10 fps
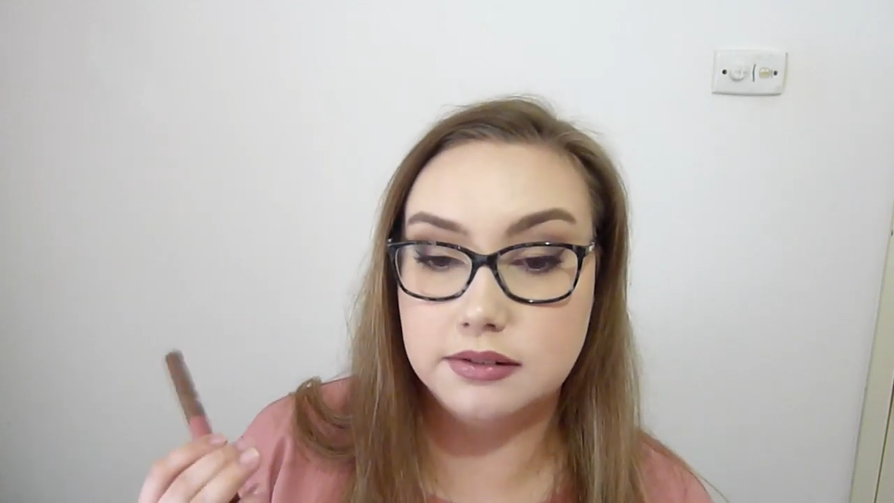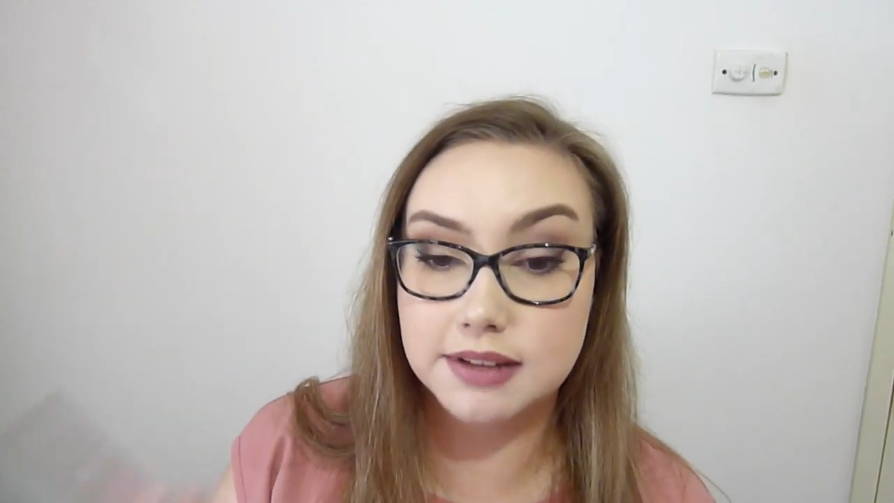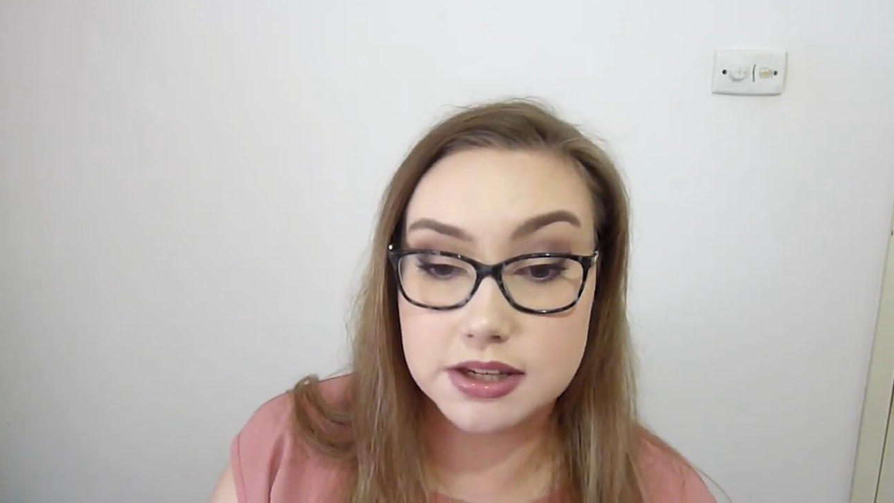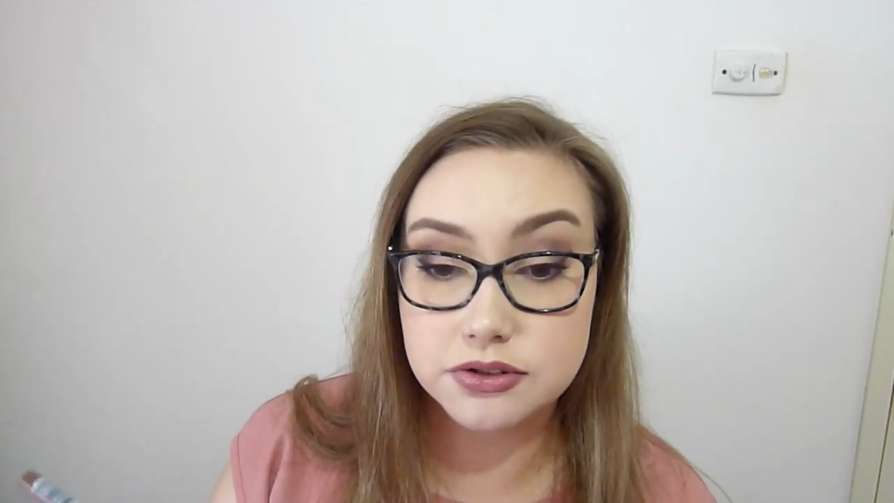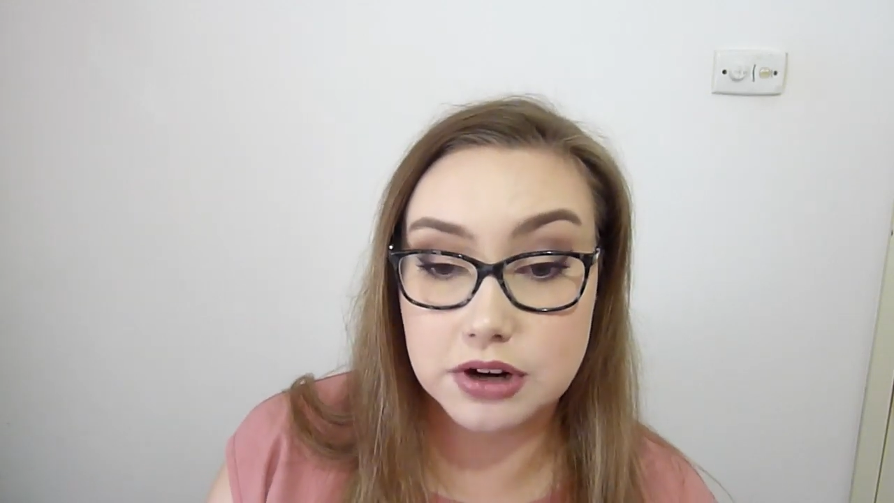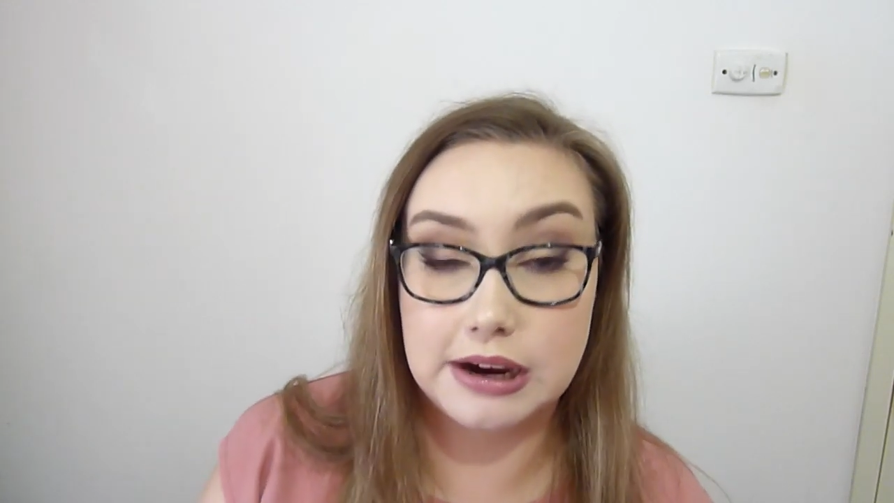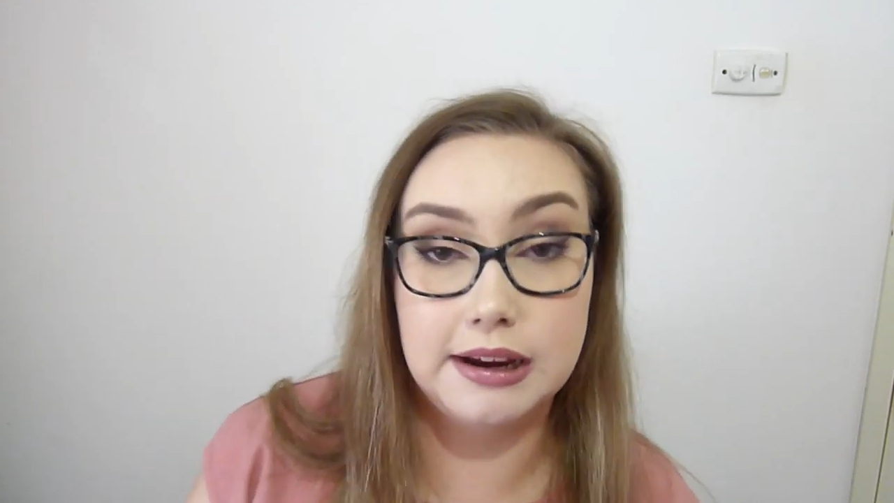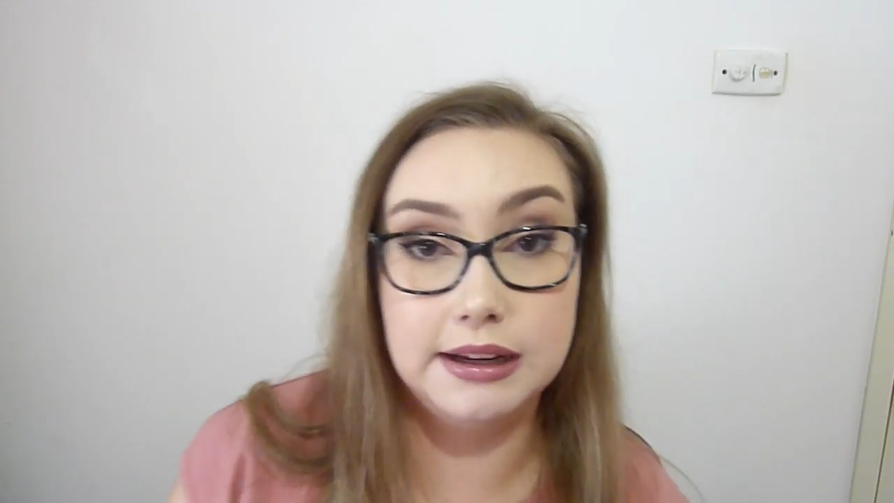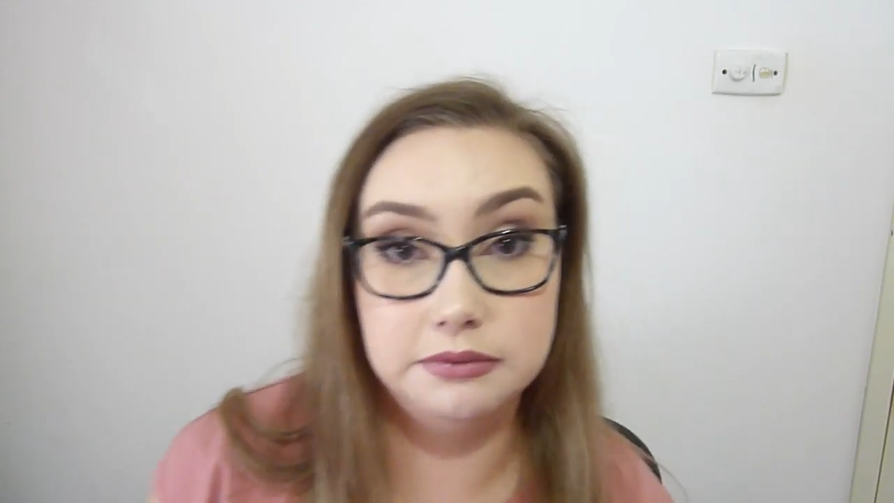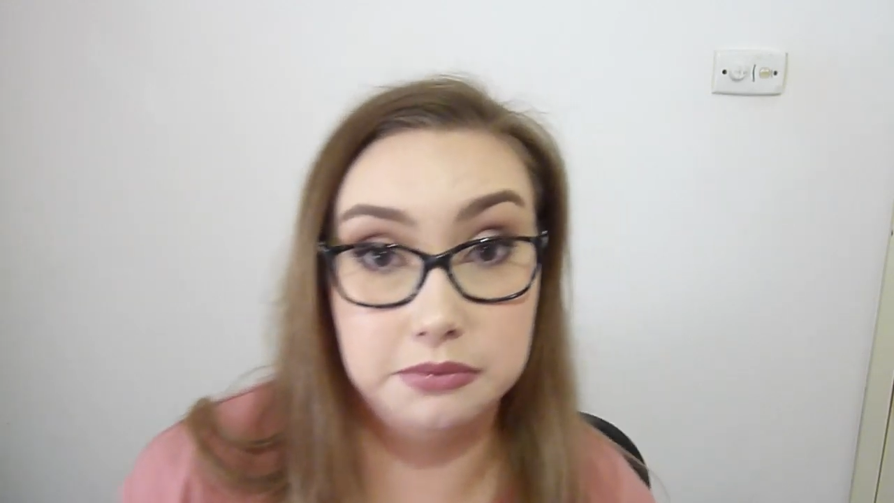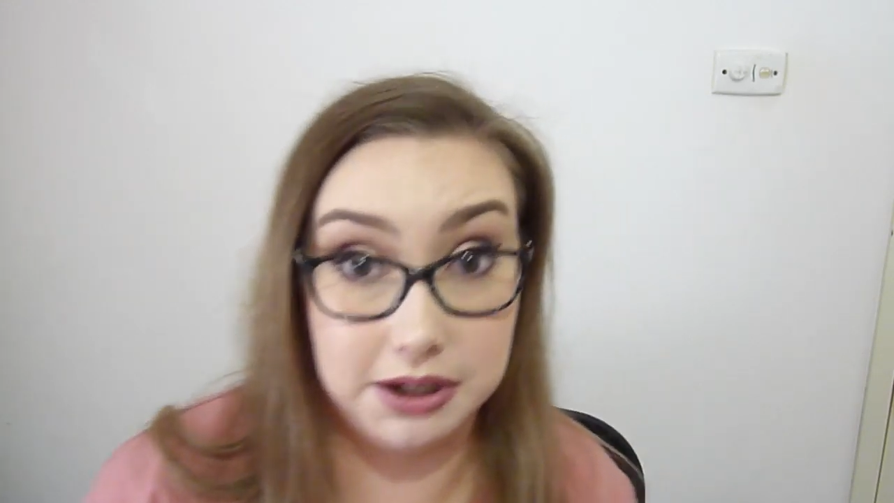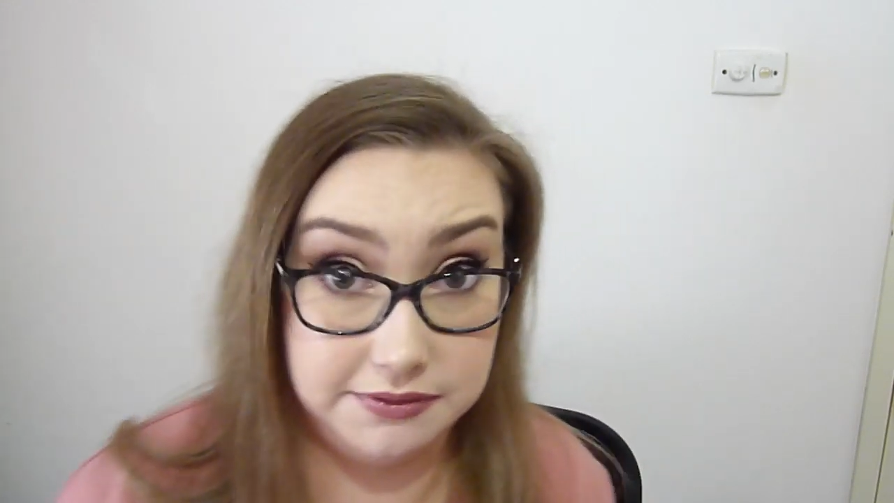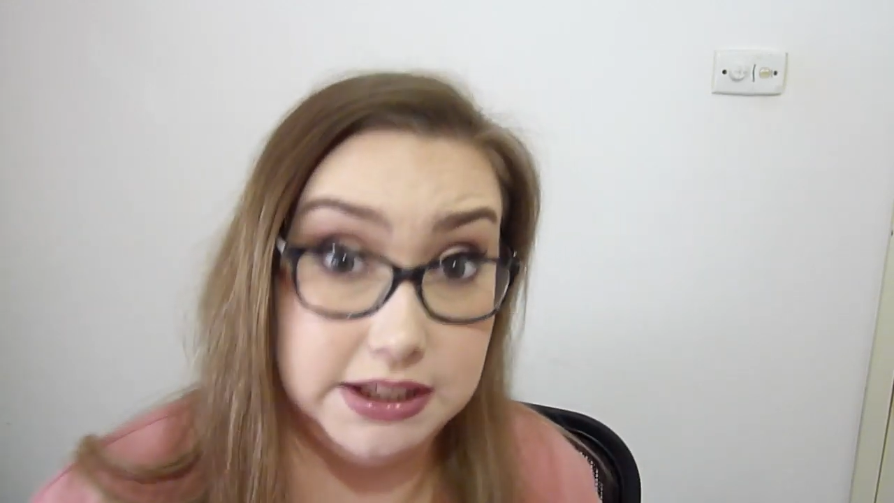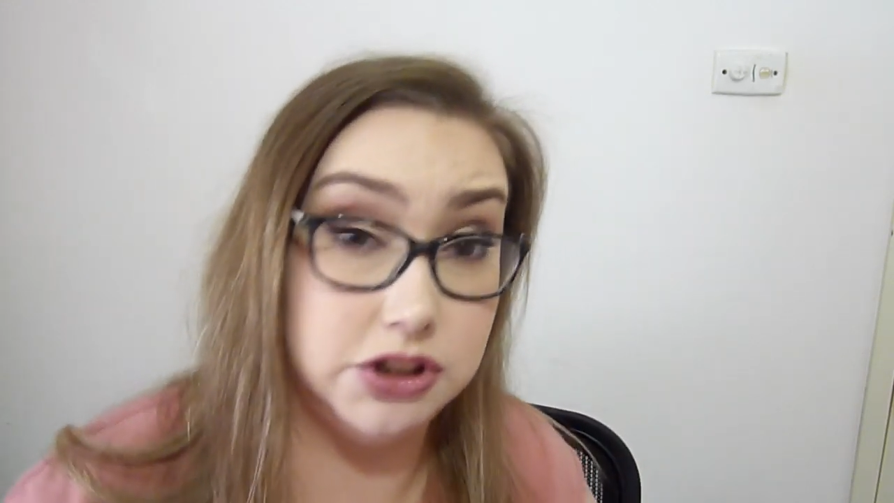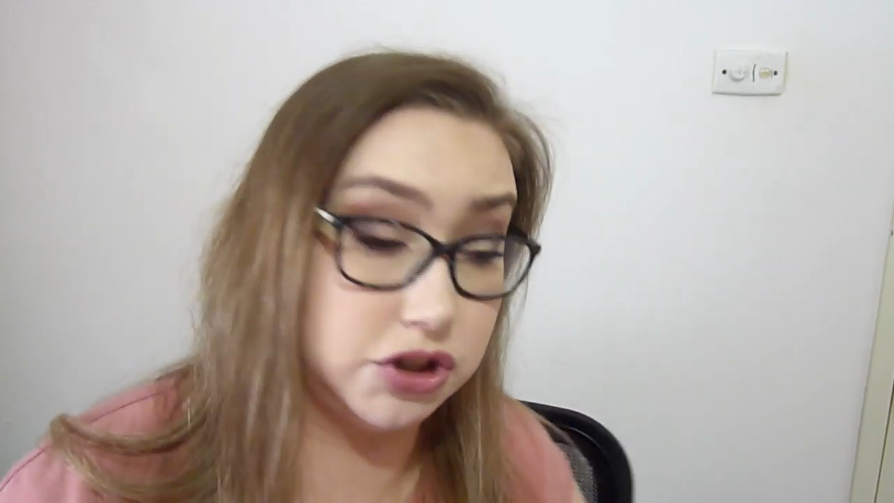let's try one of
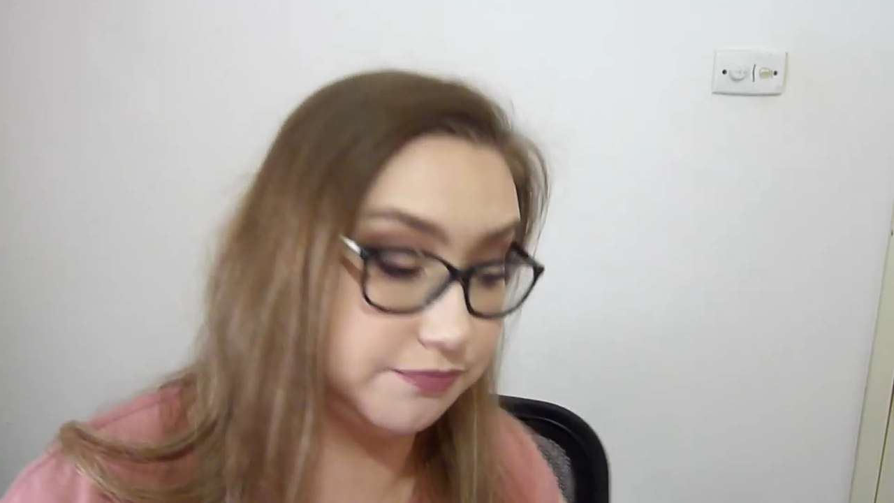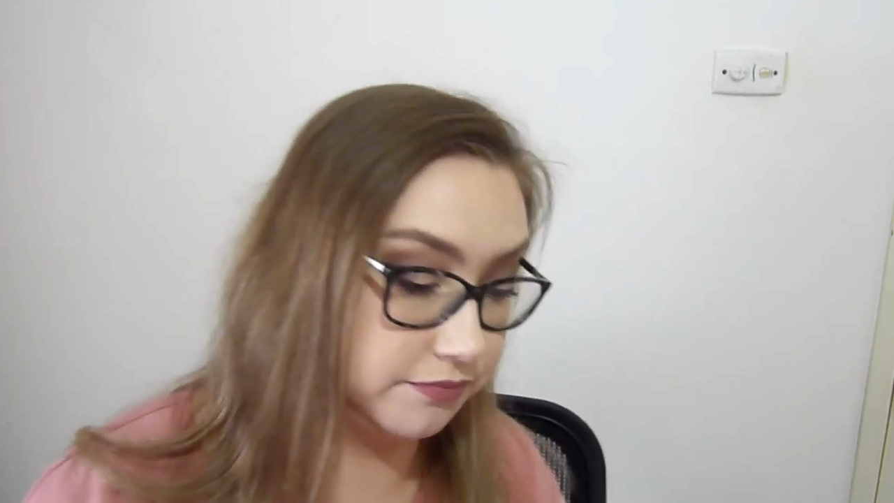each.